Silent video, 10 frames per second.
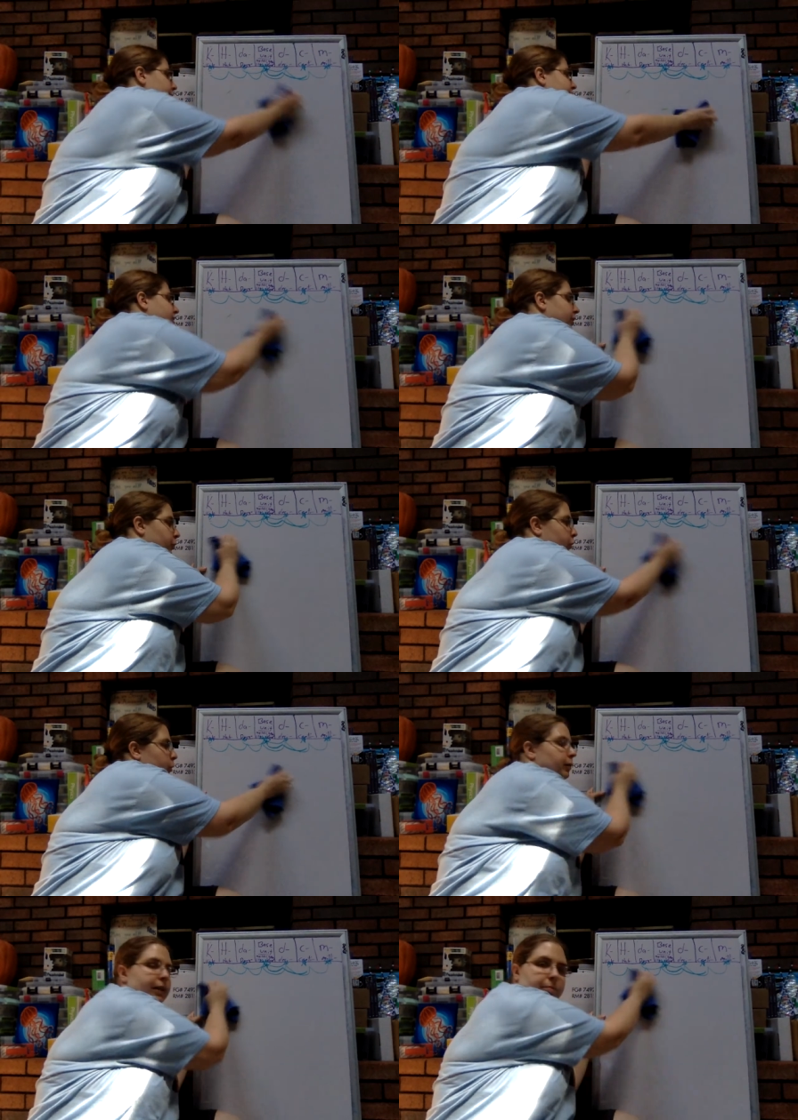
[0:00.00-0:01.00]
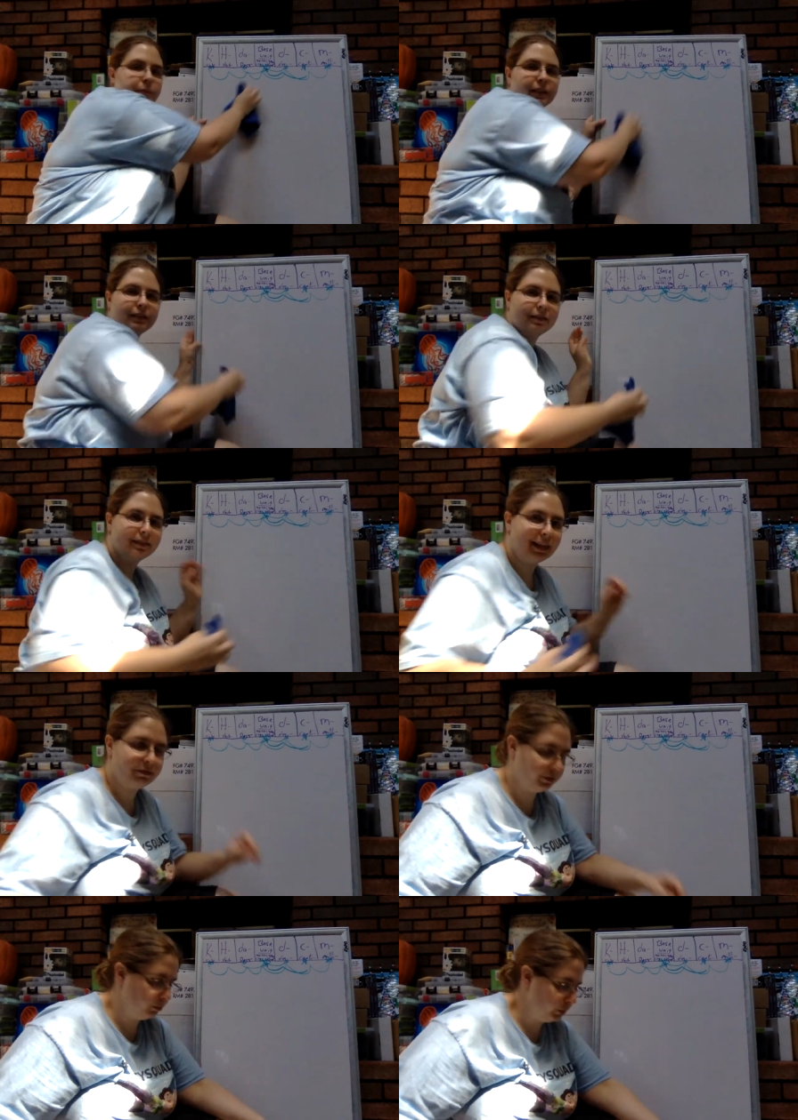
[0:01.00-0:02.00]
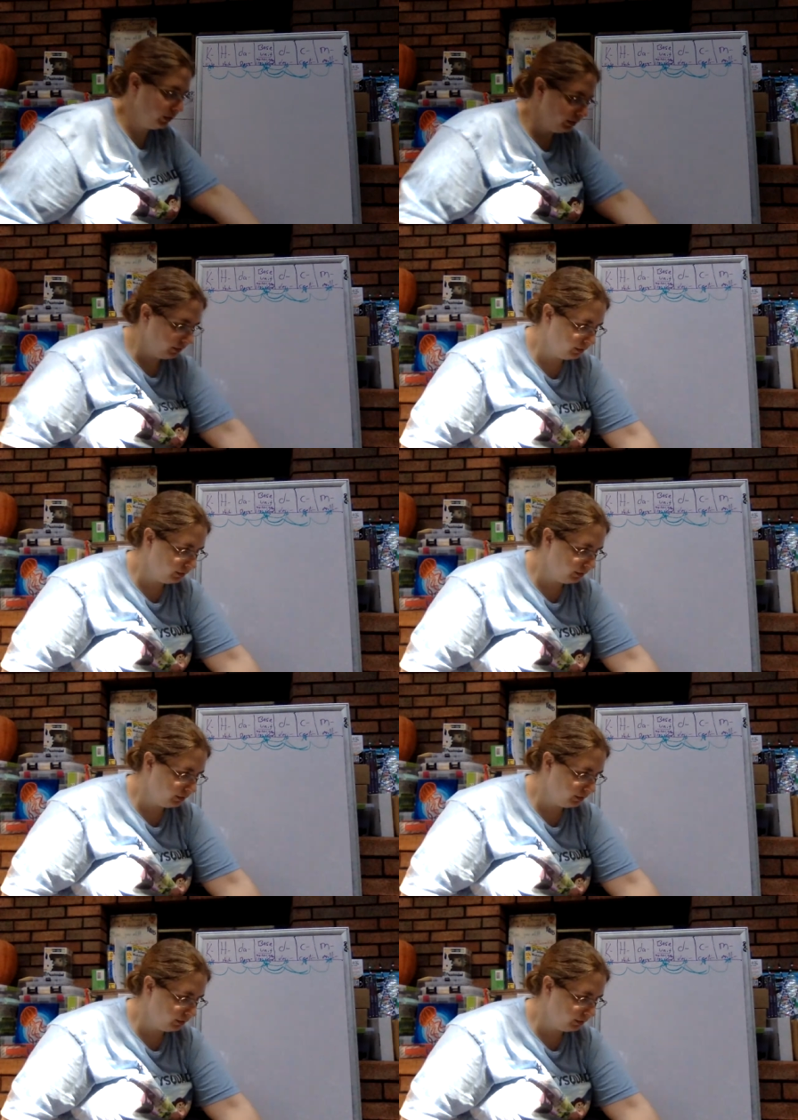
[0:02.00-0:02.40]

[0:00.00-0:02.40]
he's a little too bright, but not for the board.